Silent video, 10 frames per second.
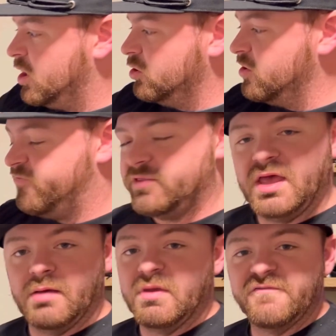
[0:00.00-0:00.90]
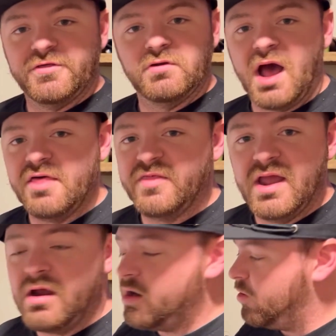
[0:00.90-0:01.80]
Look for them. If they're not
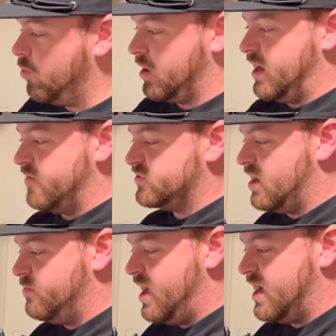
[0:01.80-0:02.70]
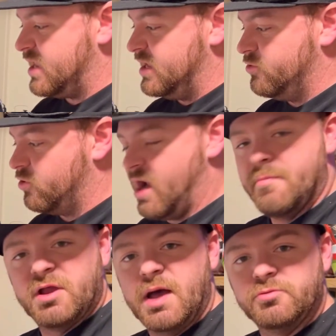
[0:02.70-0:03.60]
there, we're going to have to come back and either grab
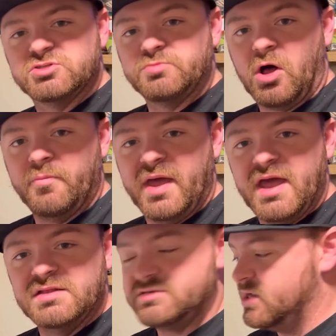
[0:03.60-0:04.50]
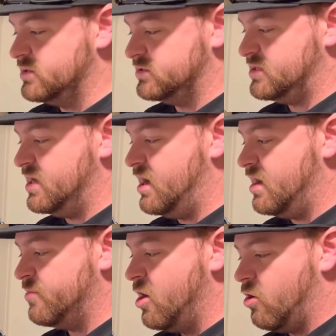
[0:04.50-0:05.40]
a couple small pads to stay
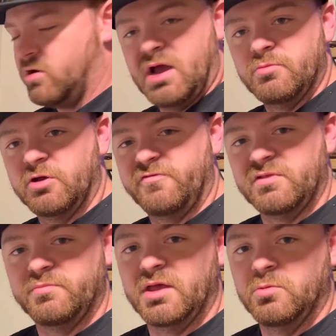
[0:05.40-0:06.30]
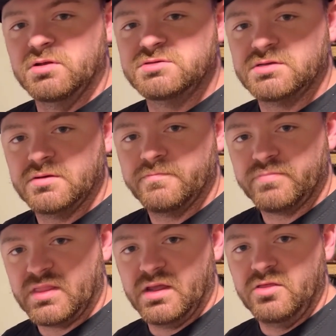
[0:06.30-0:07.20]
up or come look for the mid ones.
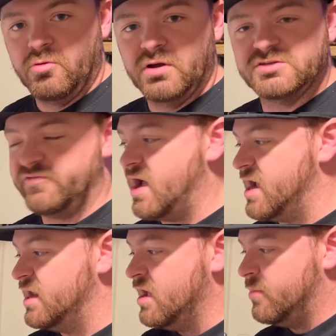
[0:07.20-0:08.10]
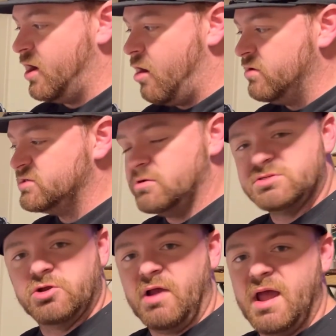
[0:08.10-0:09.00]
Either one's fine. But always look
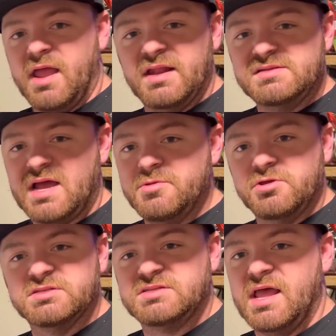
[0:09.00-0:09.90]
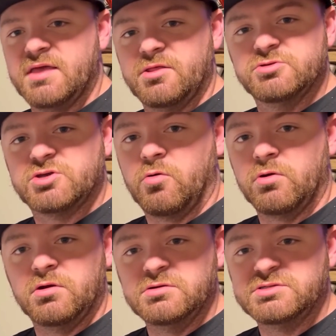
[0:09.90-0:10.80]
to grab. Anytime you can snag those
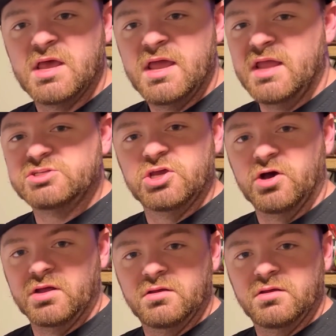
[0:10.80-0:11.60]
corners, it's good.